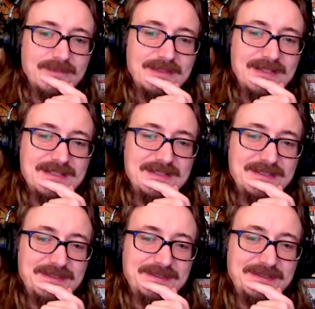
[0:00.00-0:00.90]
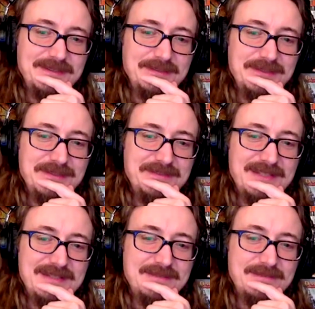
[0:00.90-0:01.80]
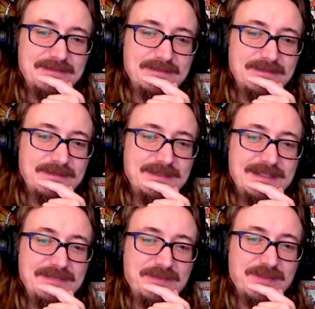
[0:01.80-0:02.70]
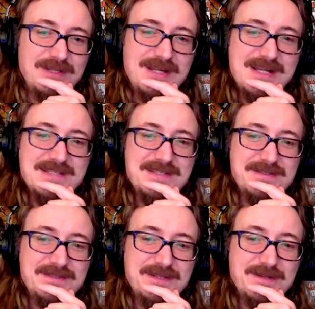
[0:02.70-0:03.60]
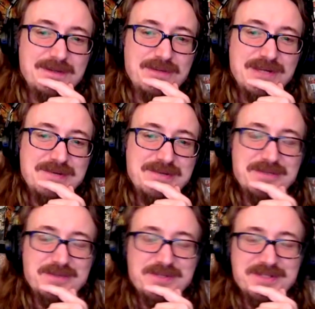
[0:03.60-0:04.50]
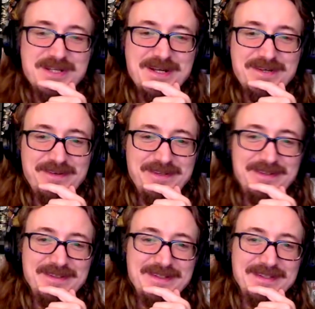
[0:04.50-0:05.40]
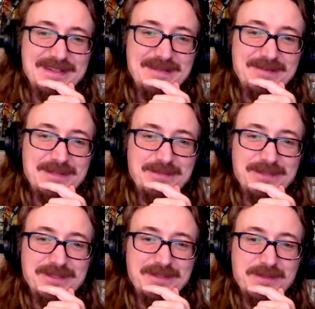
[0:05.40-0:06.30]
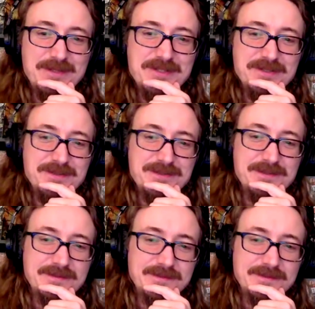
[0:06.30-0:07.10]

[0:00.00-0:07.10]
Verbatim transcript: That's an interesting move. I didn't even realize that Skara Brae was a real town or anything like that when I played the originals.